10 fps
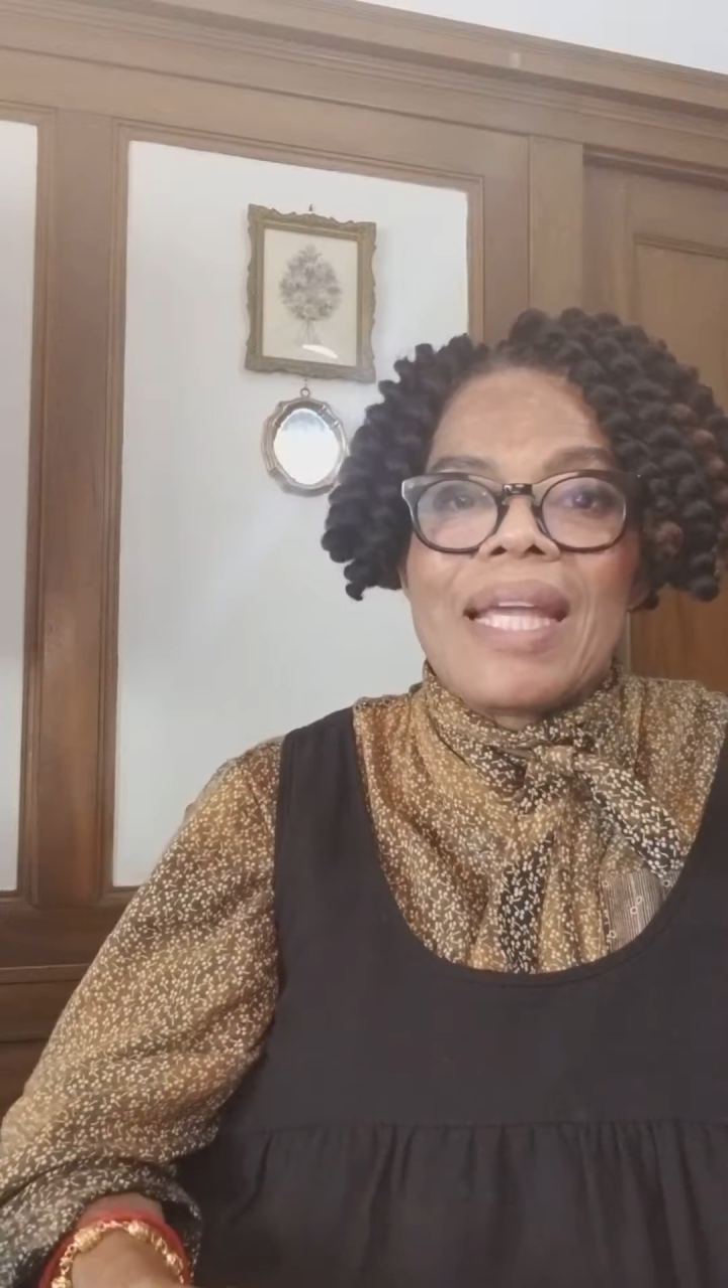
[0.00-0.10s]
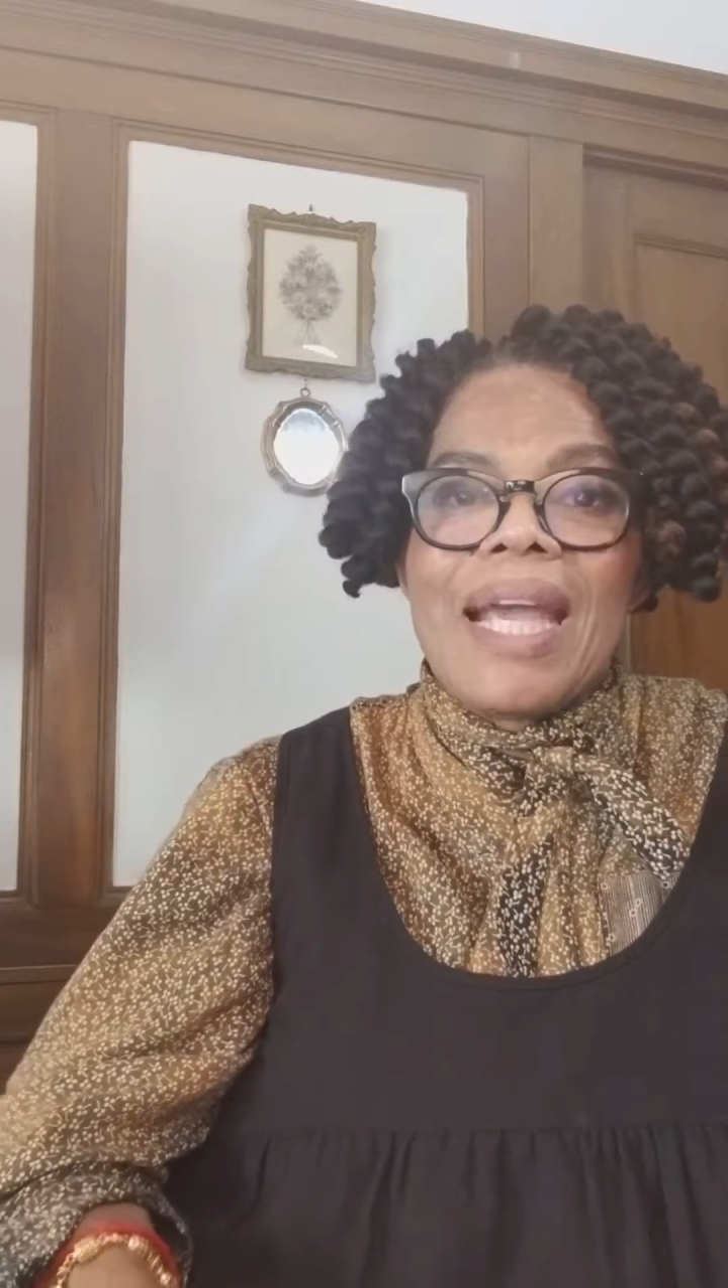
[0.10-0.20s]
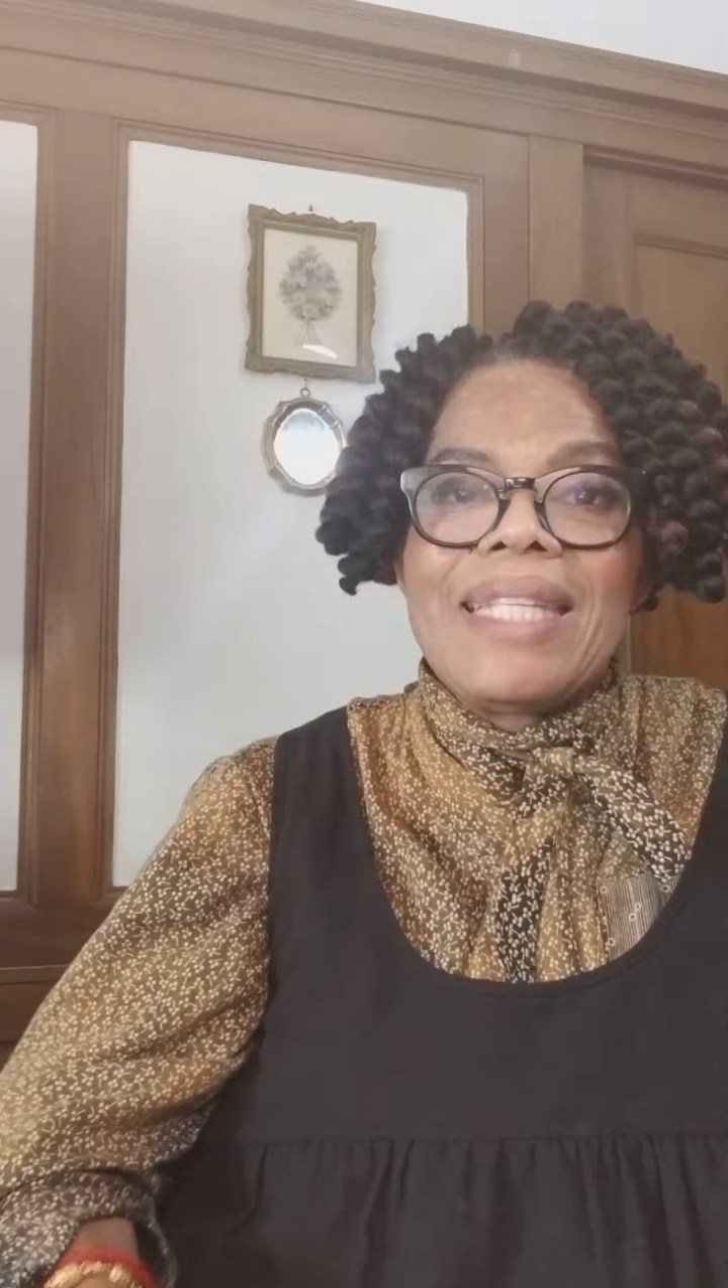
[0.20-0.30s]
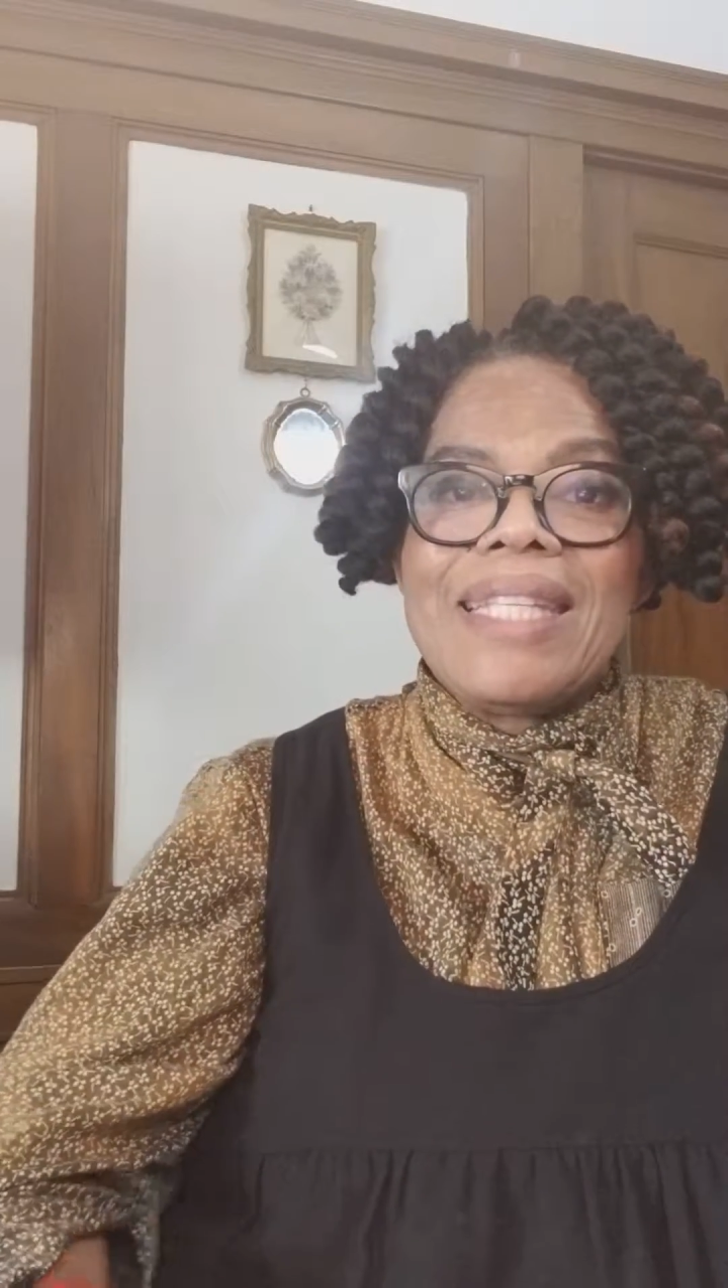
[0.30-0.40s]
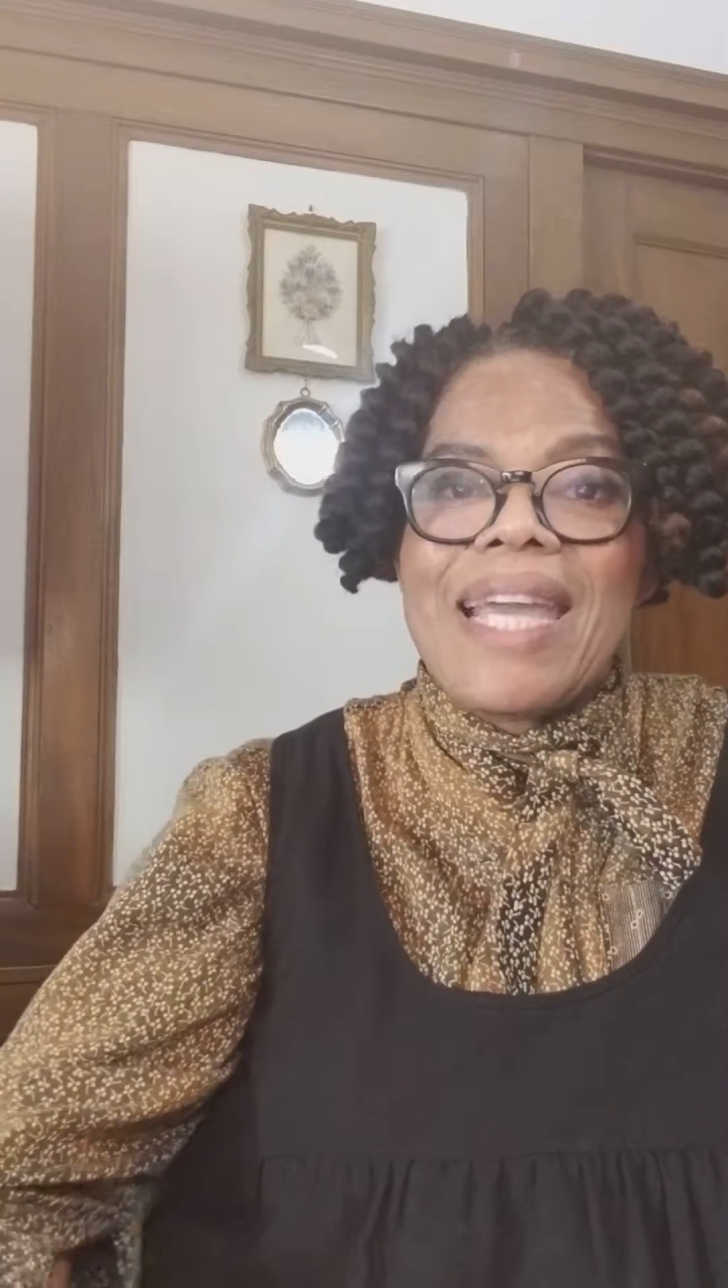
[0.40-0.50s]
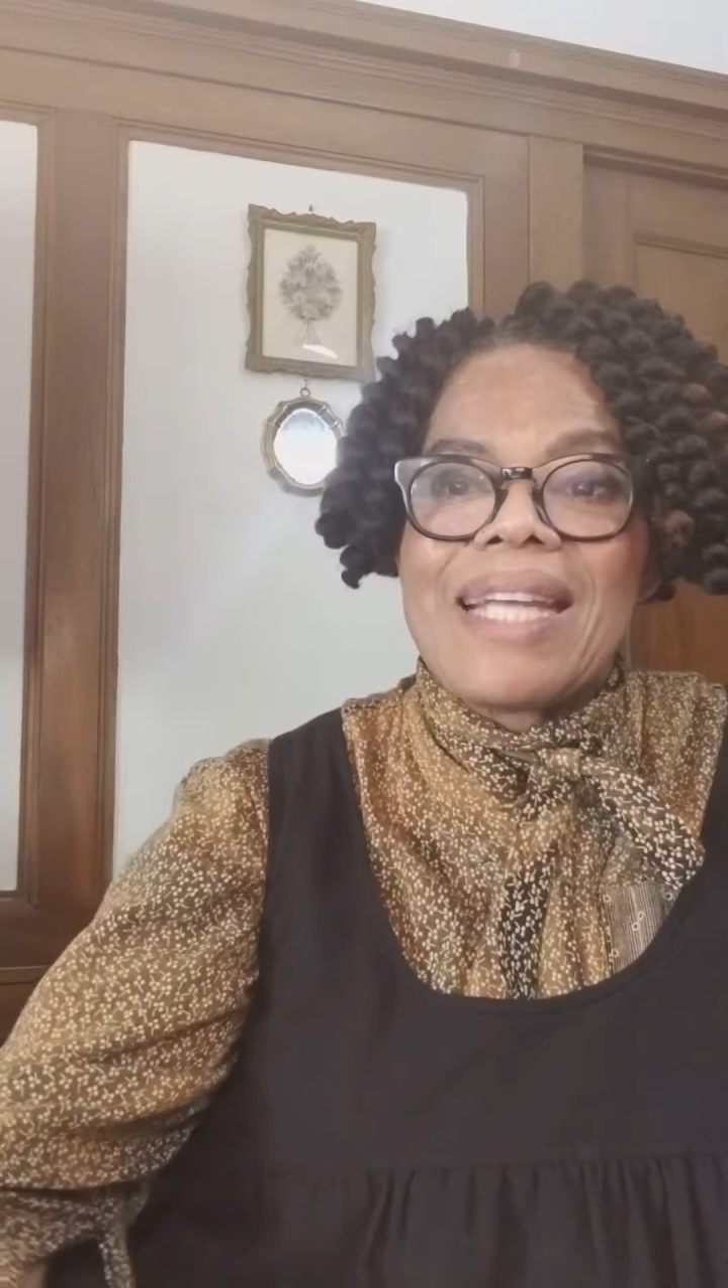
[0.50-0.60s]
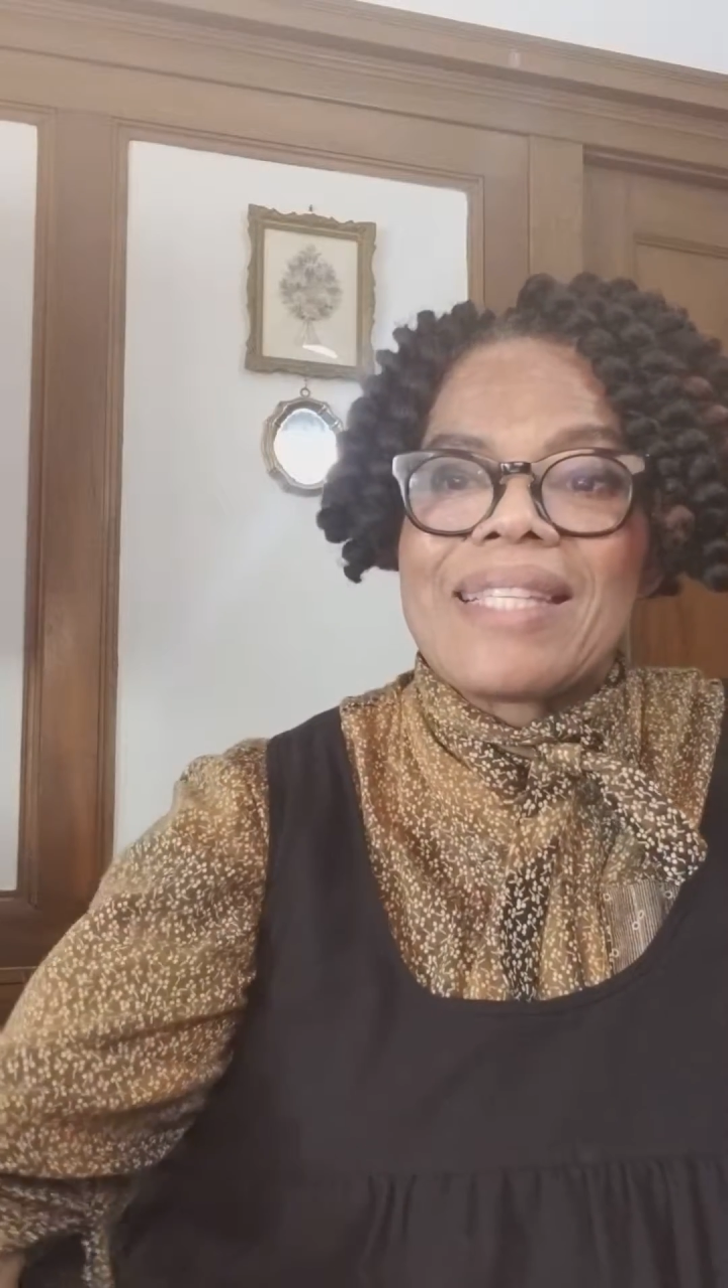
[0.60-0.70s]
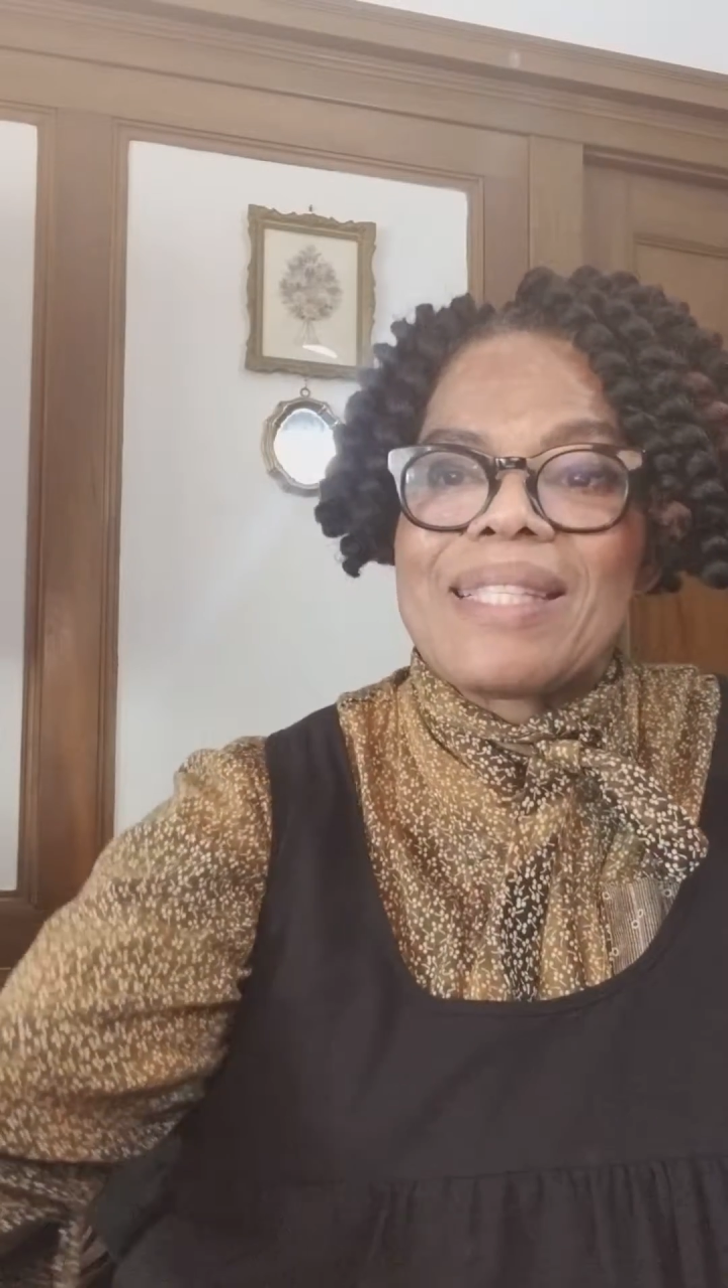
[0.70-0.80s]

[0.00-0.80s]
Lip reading: And yes,